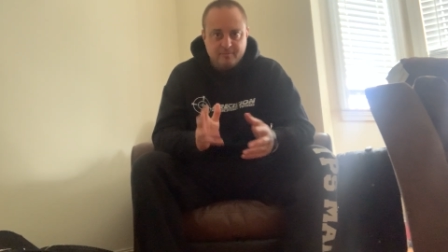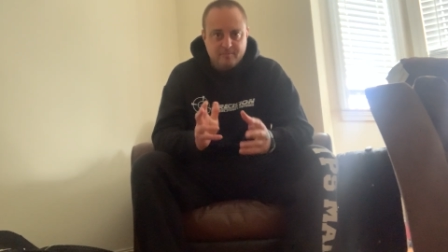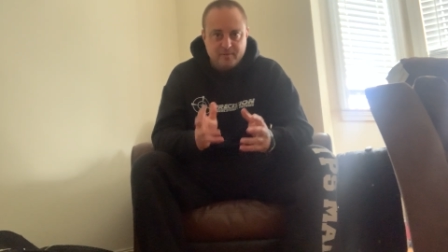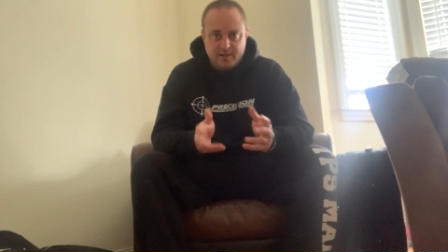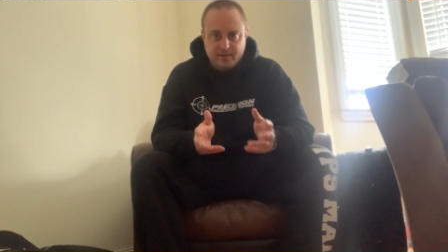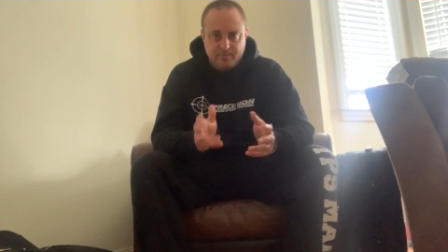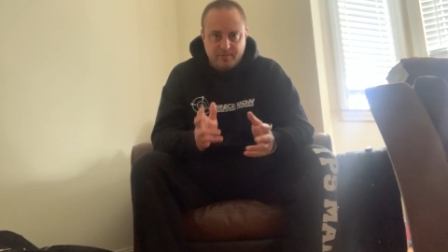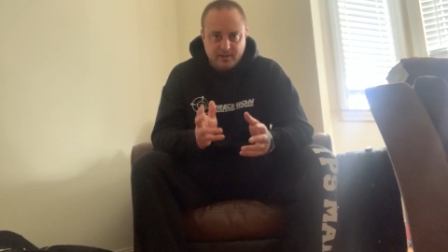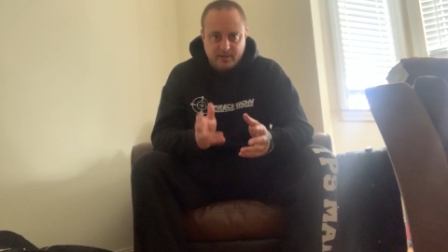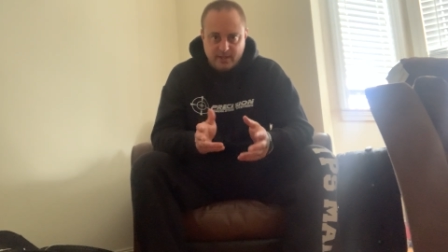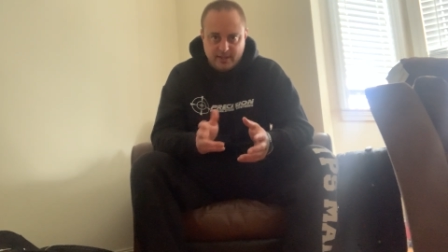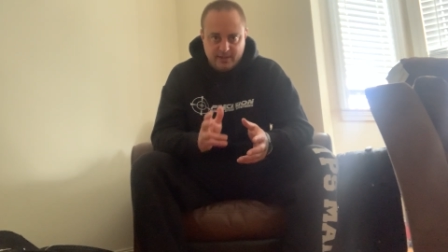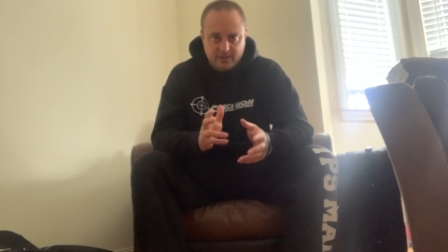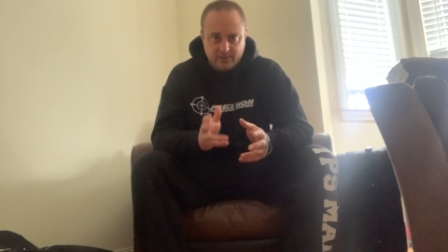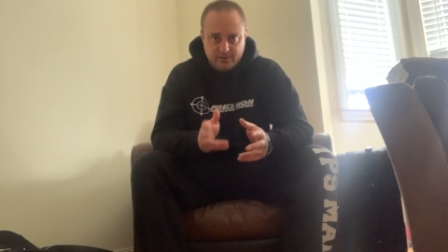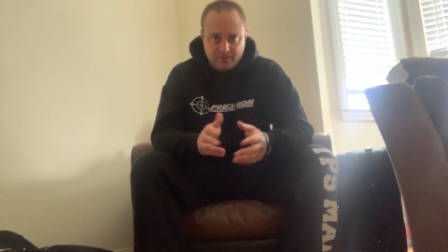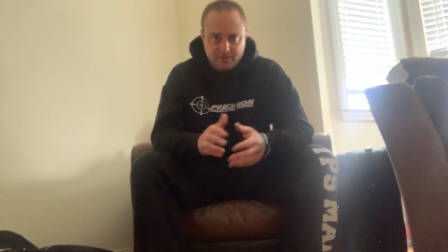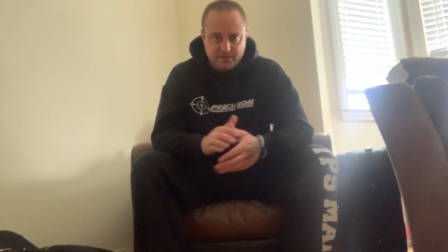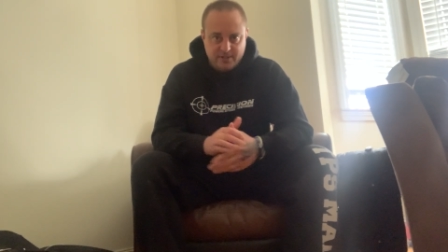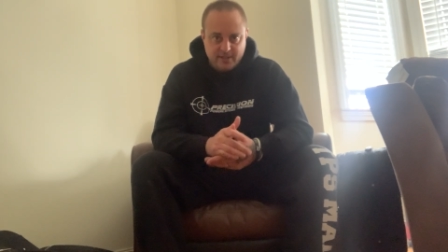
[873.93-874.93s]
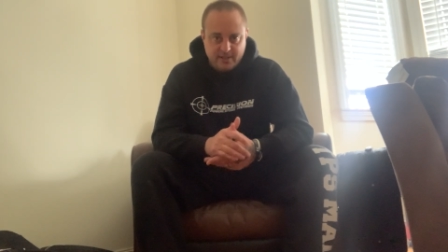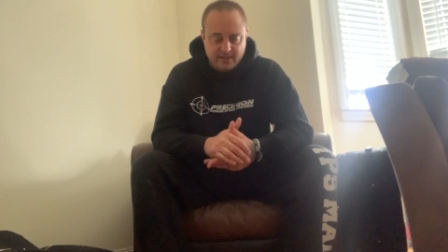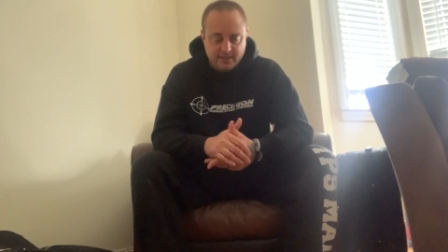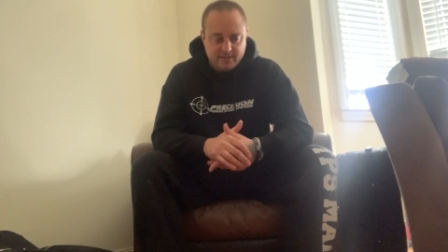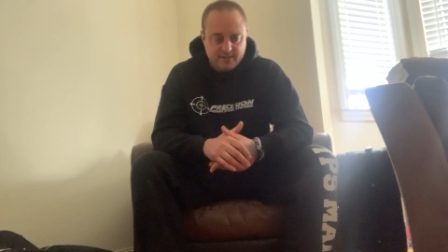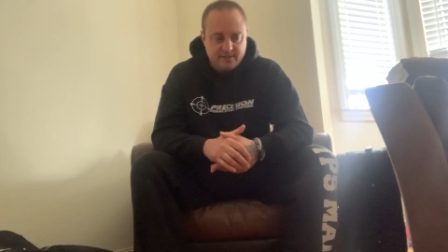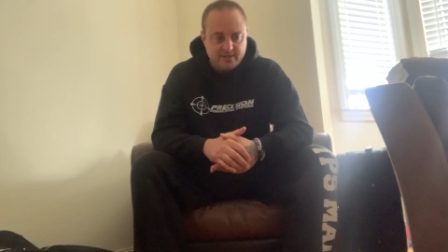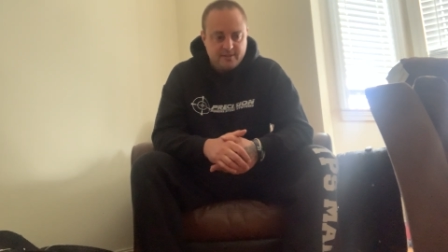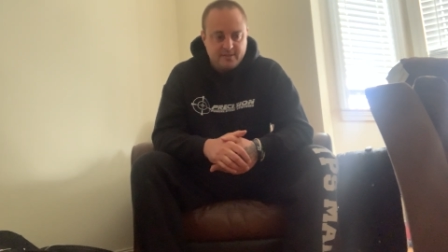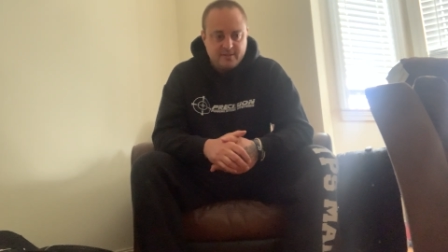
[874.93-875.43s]
manipulate those
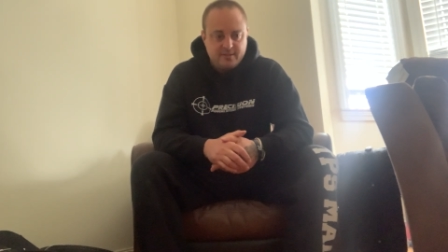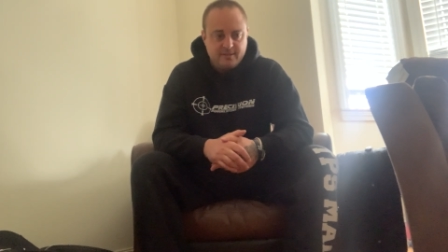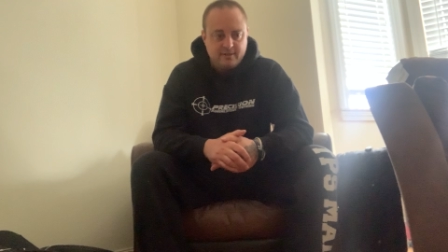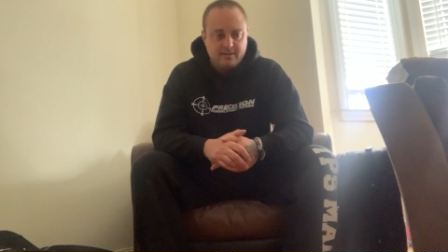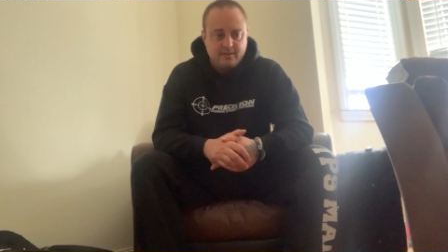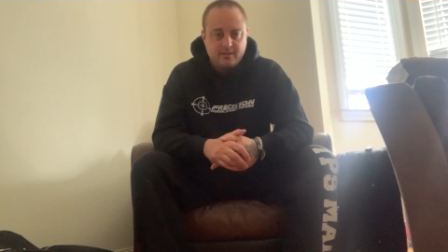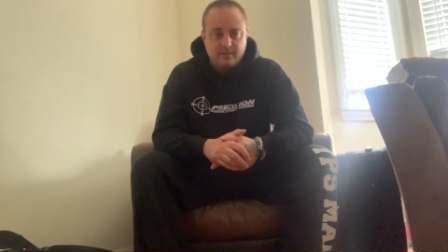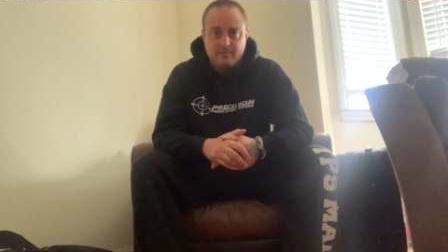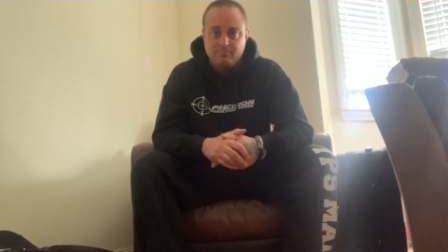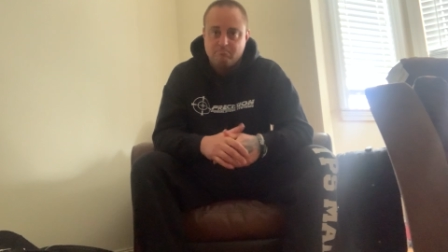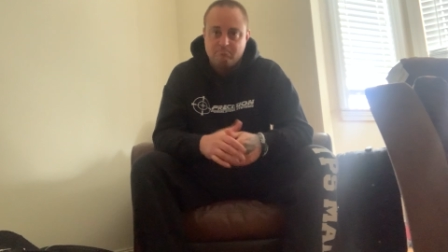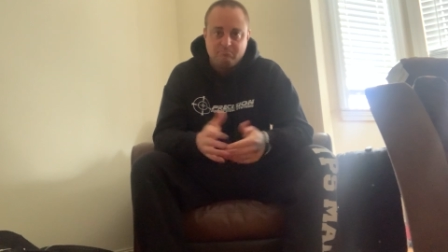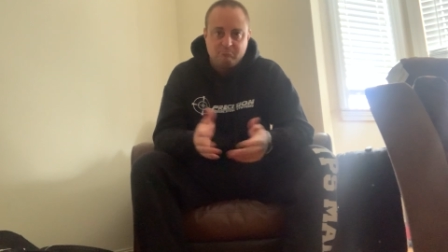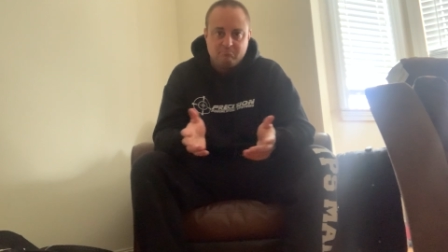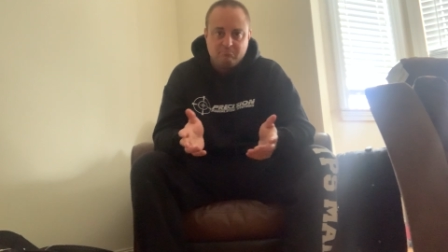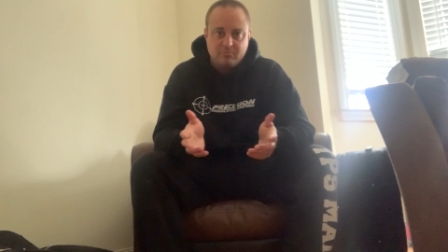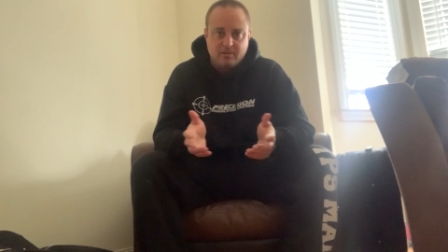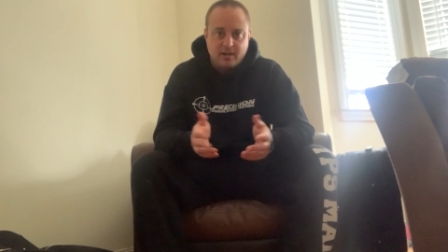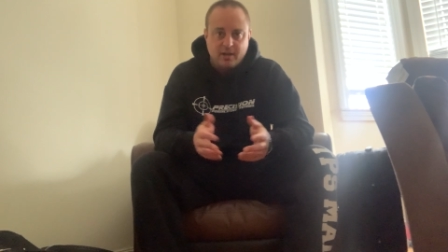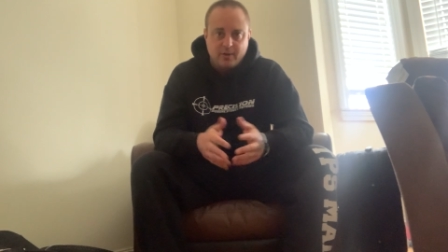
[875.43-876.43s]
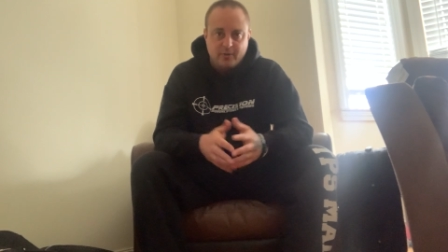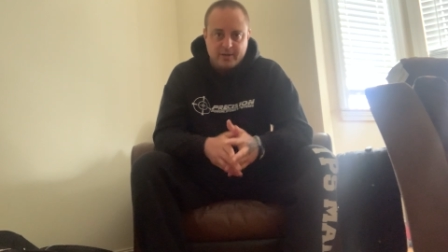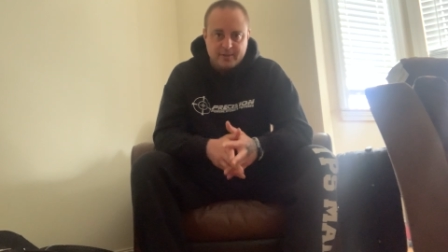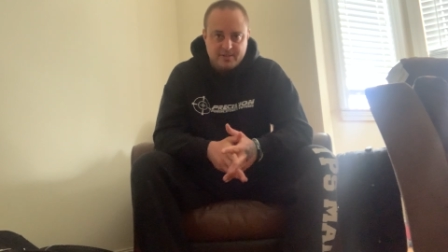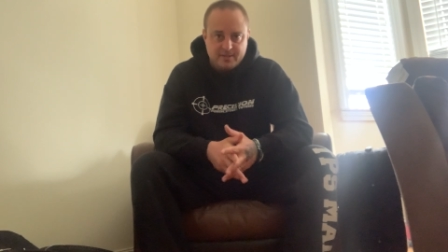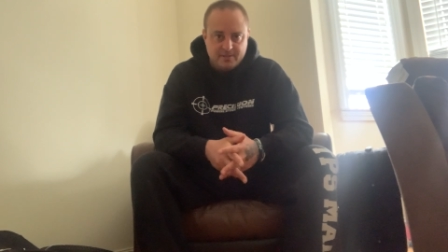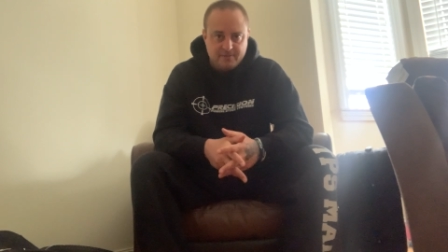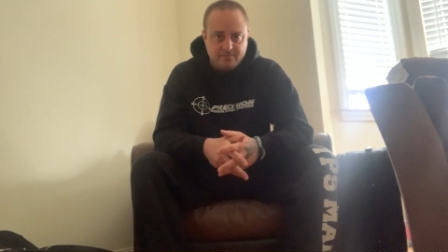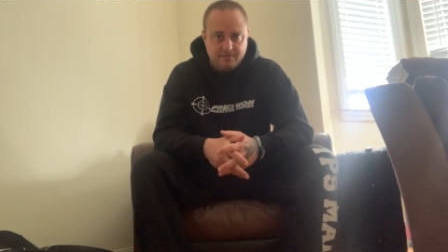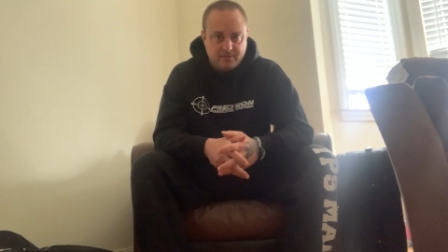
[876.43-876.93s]
days how I
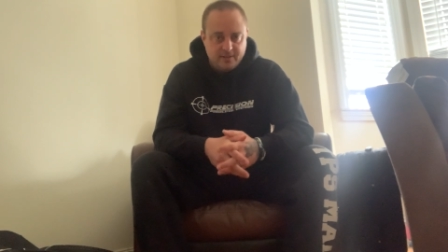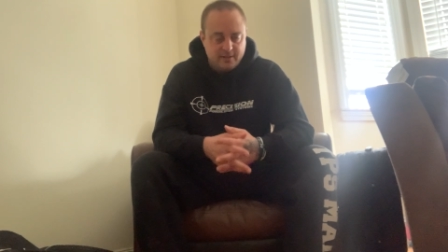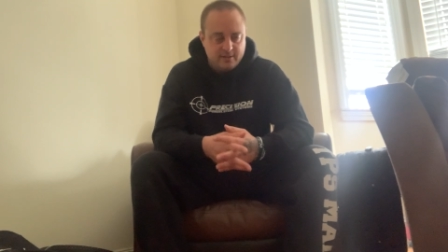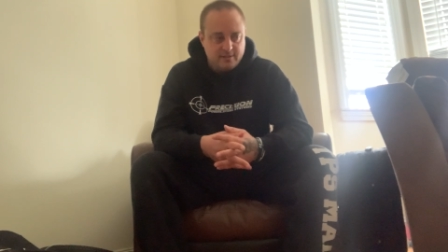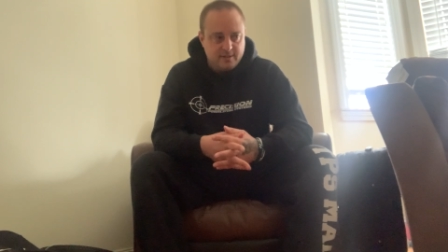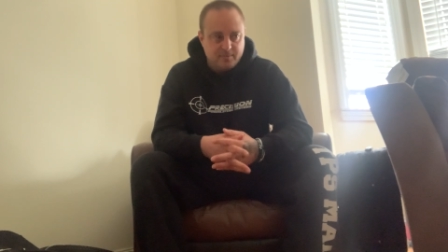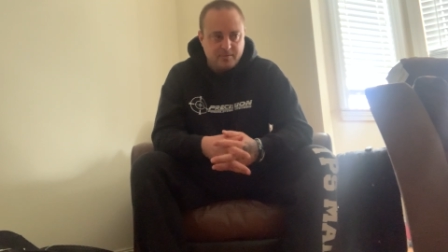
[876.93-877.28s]
see fit.